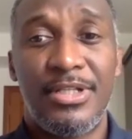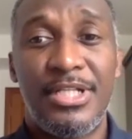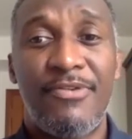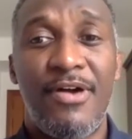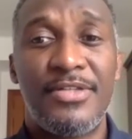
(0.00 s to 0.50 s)
and
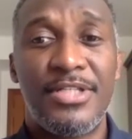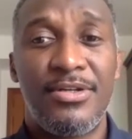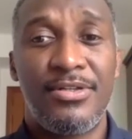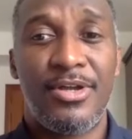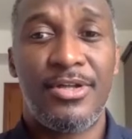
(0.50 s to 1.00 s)
these
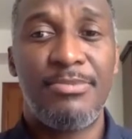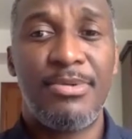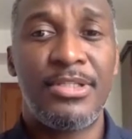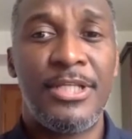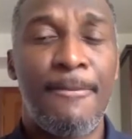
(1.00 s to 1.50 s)
volunteers are
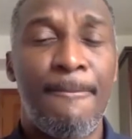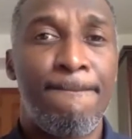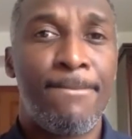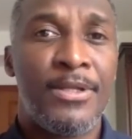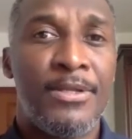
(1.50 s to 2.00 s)
typically
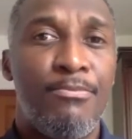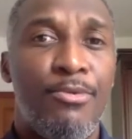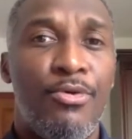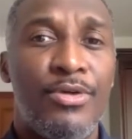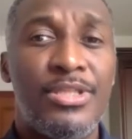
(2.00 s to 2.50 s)

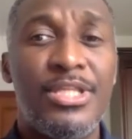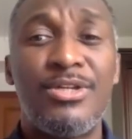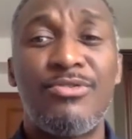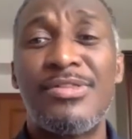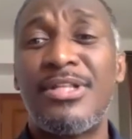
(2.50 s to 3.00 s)
more
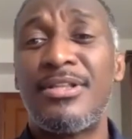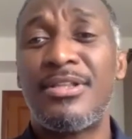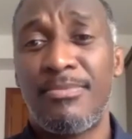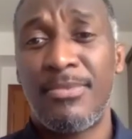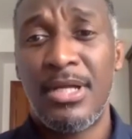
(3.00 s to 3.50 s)
senior residents